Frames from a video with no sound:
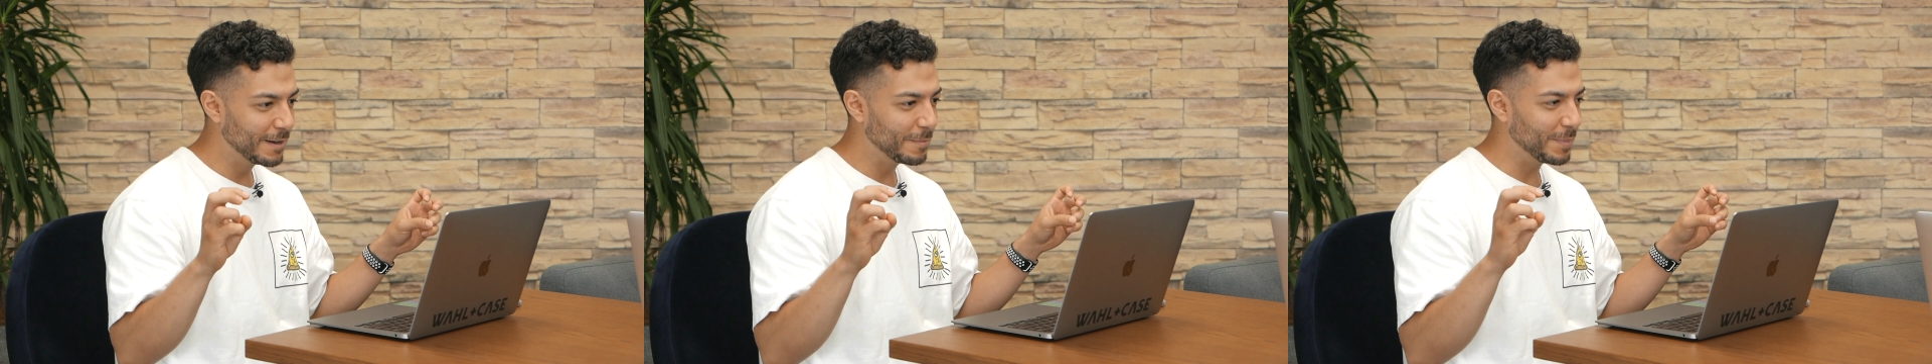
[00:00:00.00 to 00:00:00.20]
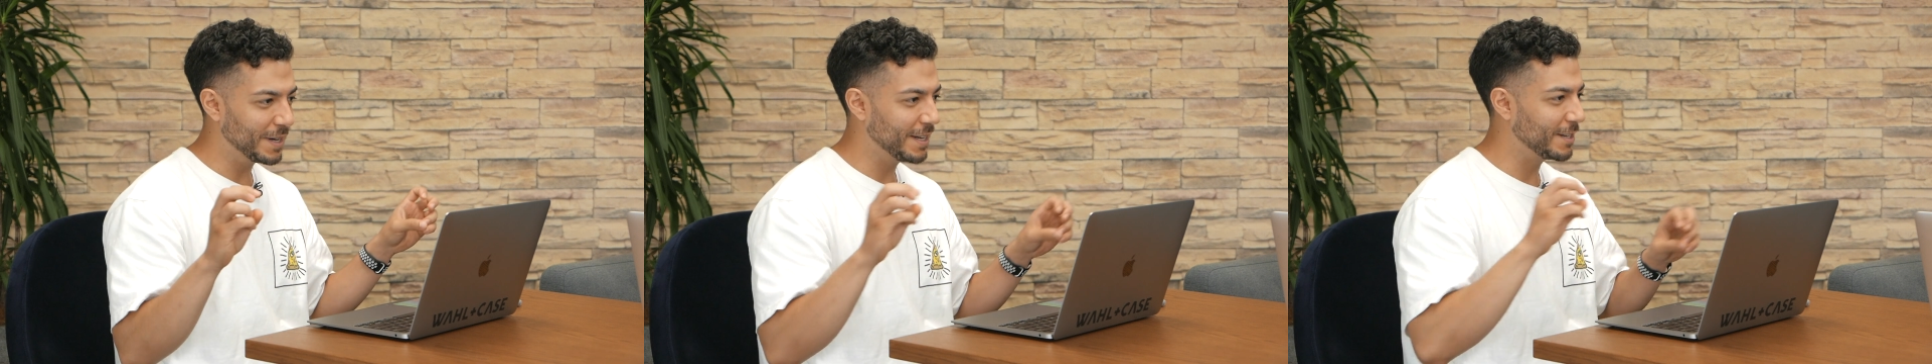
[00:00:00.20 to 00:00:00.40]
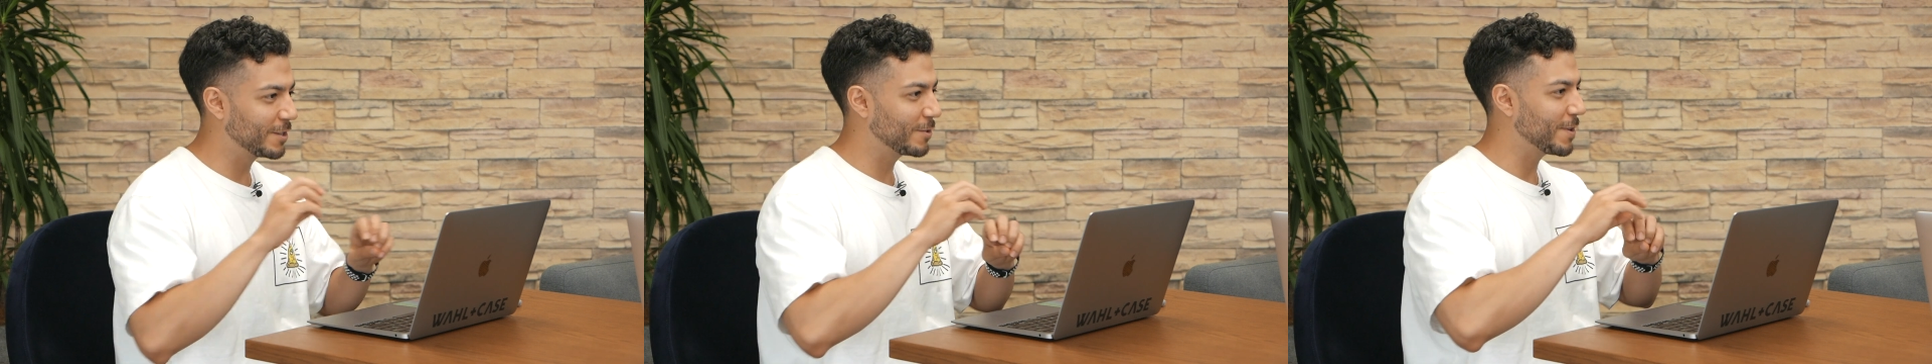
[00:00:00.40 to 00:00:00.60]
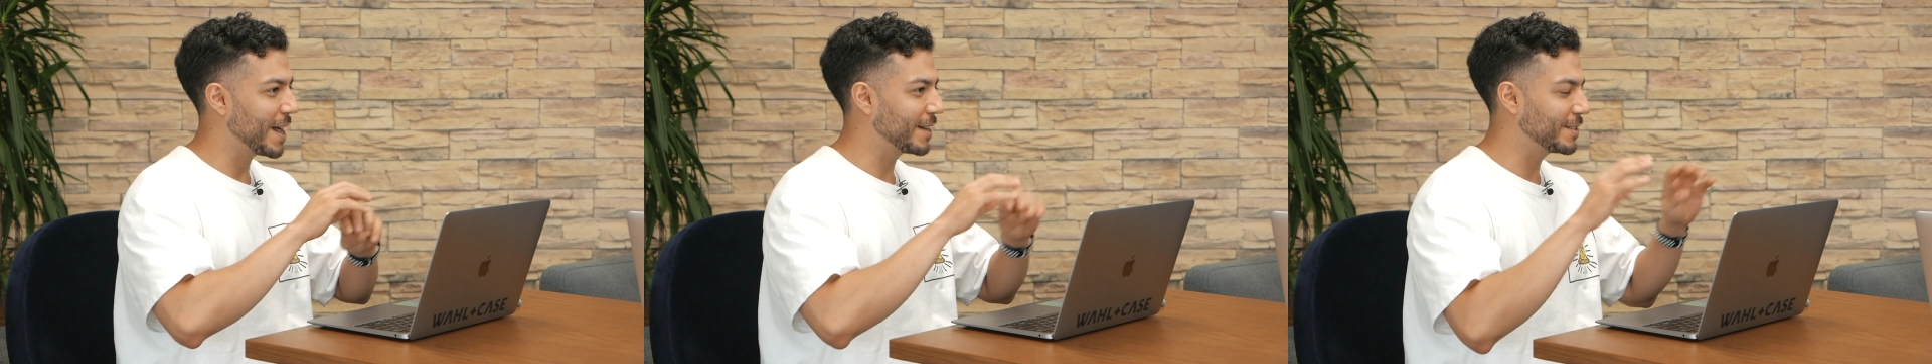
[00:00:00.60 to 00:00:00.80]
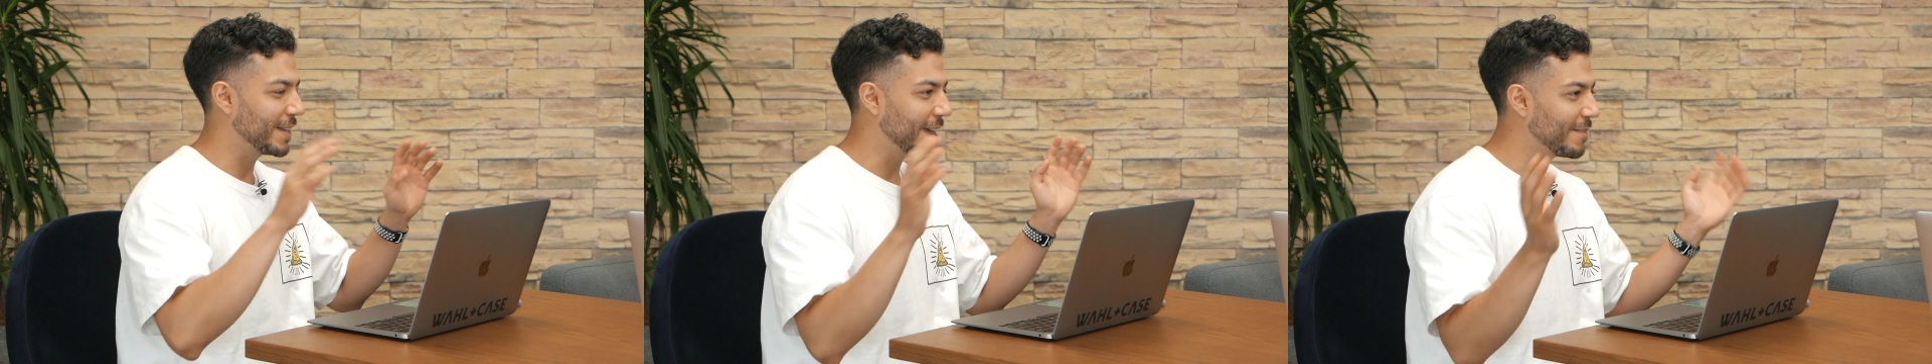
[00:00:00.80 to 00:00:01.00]
but it
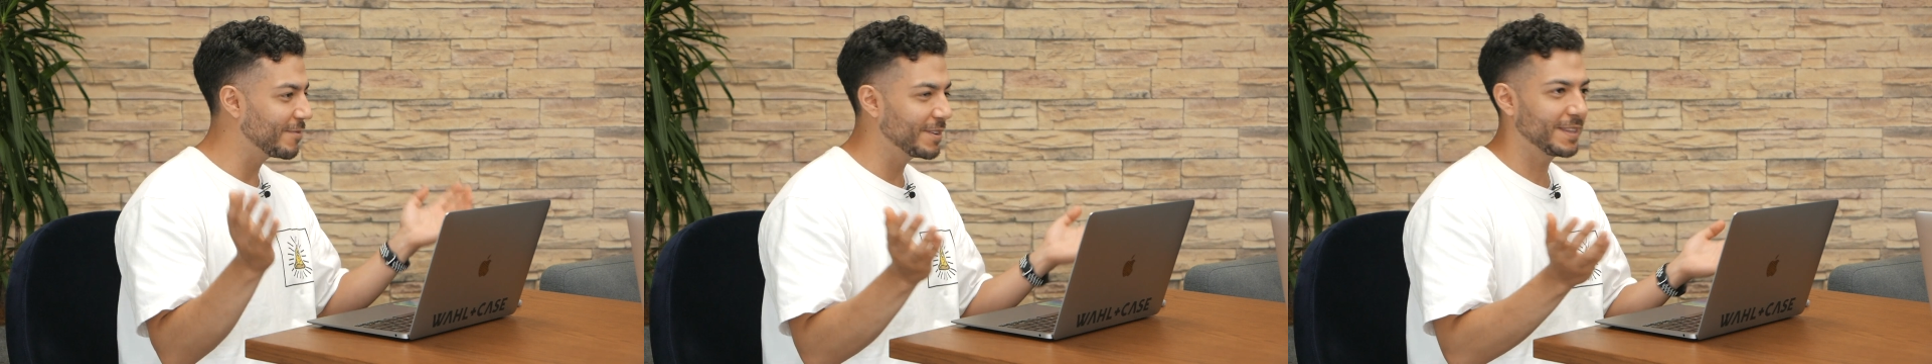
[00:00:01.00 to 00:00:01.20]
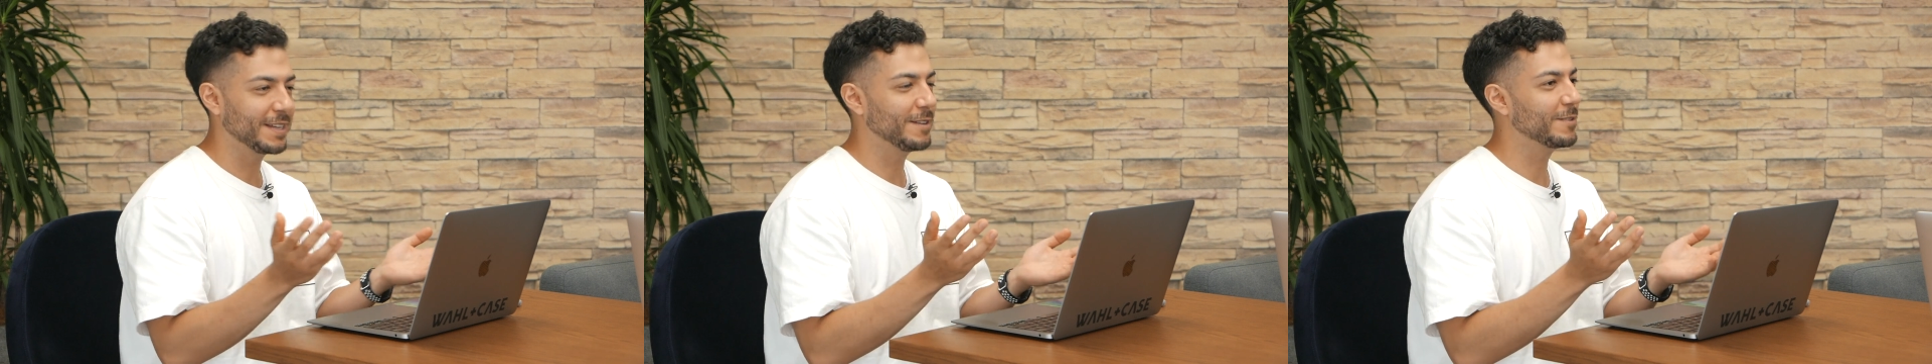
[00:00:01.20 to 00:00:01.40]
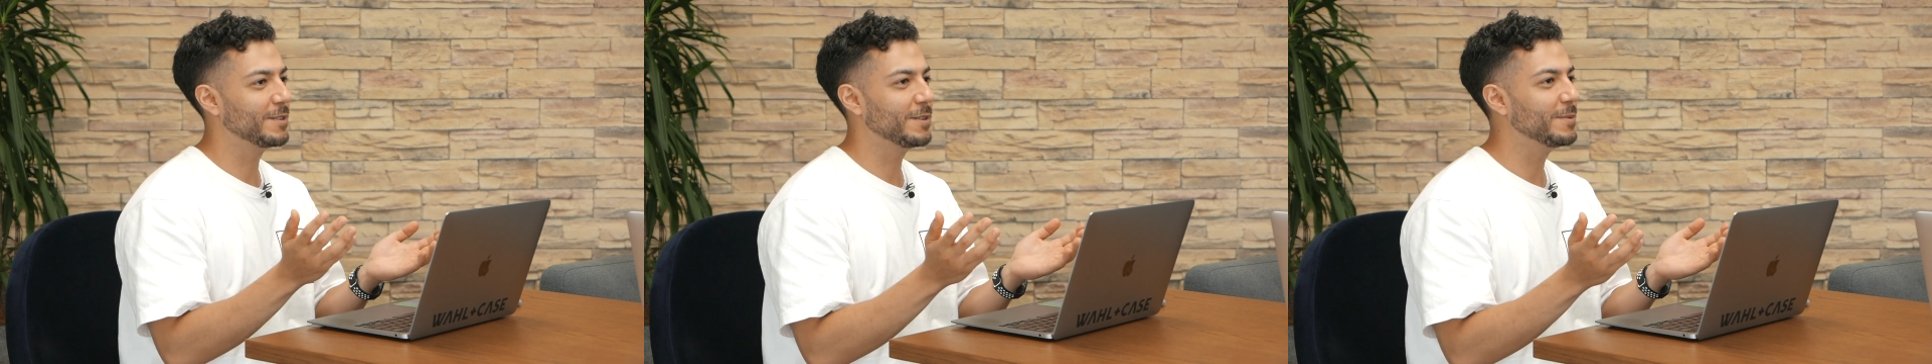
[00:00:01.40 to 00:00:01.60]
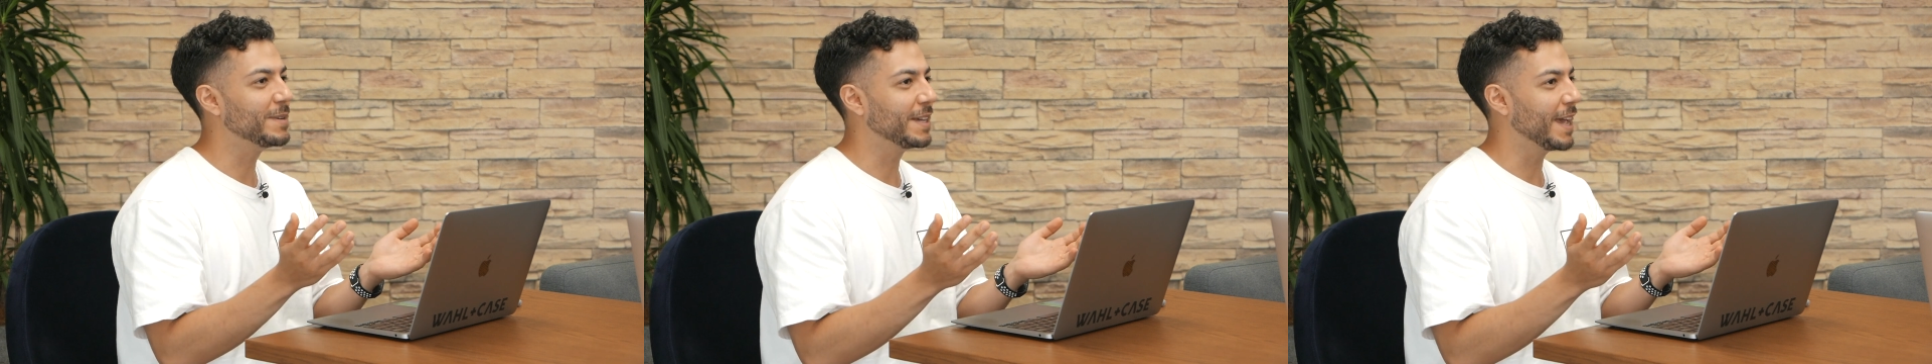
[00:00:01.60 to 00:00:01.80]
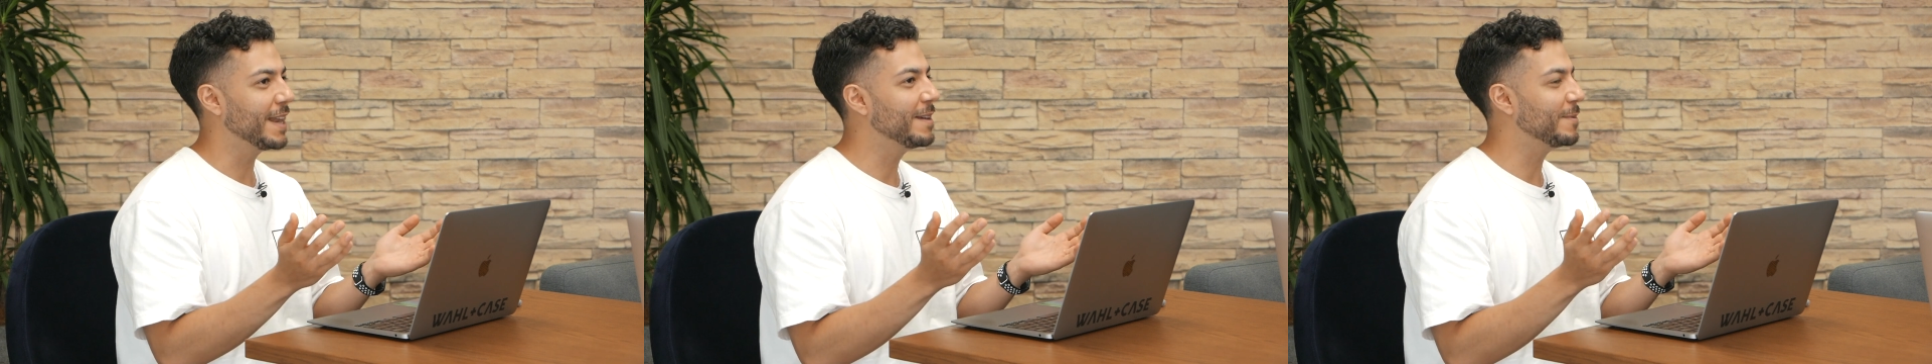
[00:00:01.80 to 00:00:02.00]
tracks everything you're
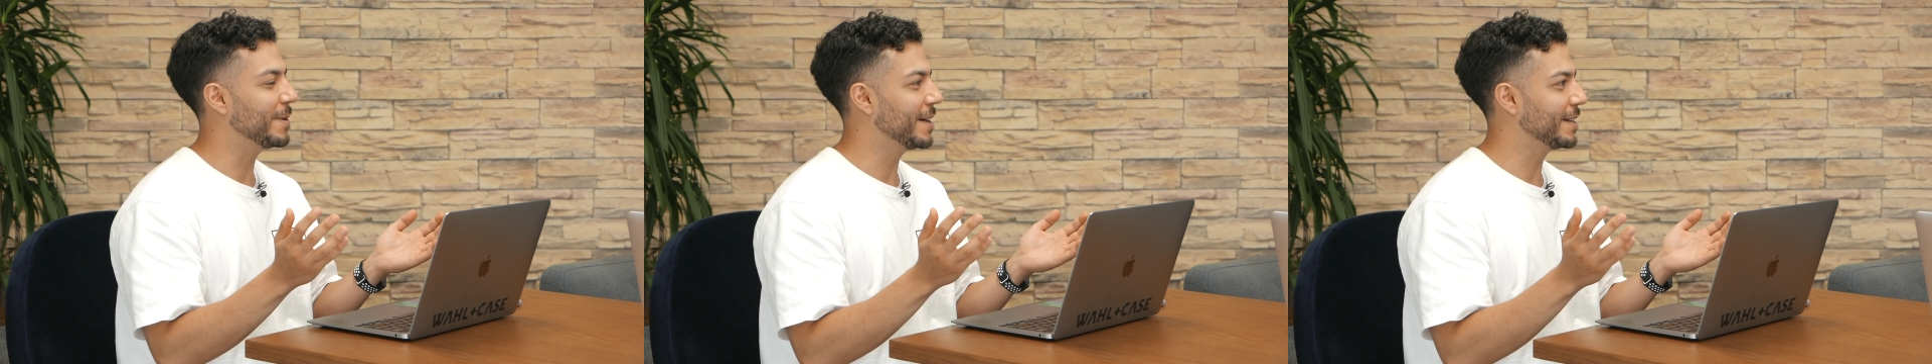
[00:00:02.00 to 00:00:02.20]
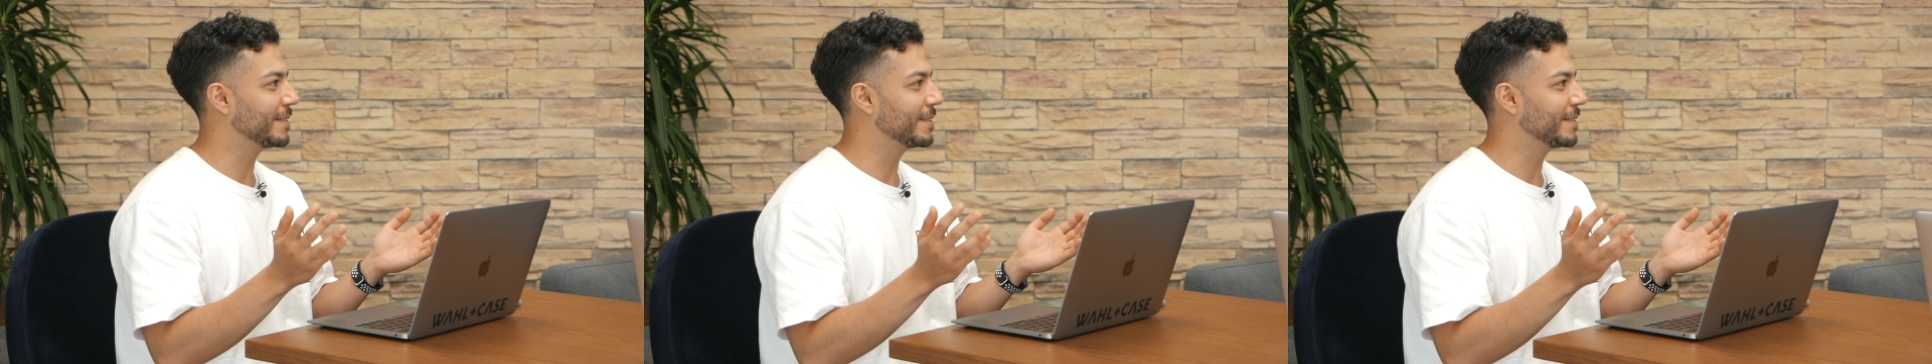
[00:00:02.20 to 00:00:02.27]
doing anyway.